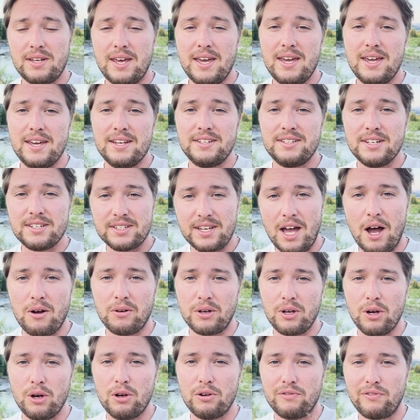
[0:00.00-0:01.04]
a discount
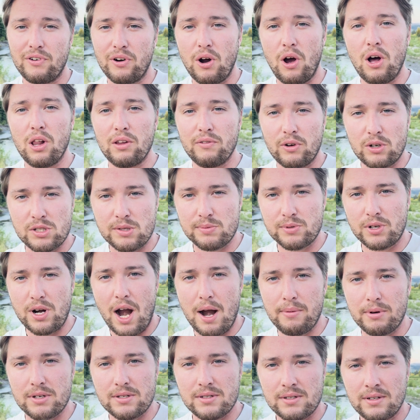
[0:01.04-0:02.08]
code for all of our
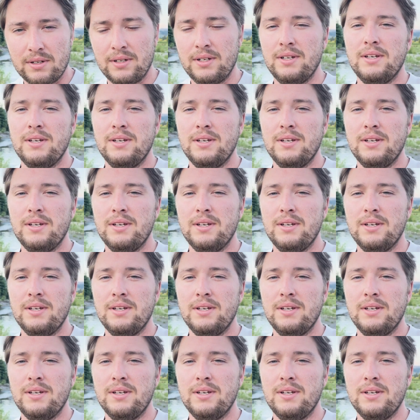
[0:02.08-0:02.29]
subscribers.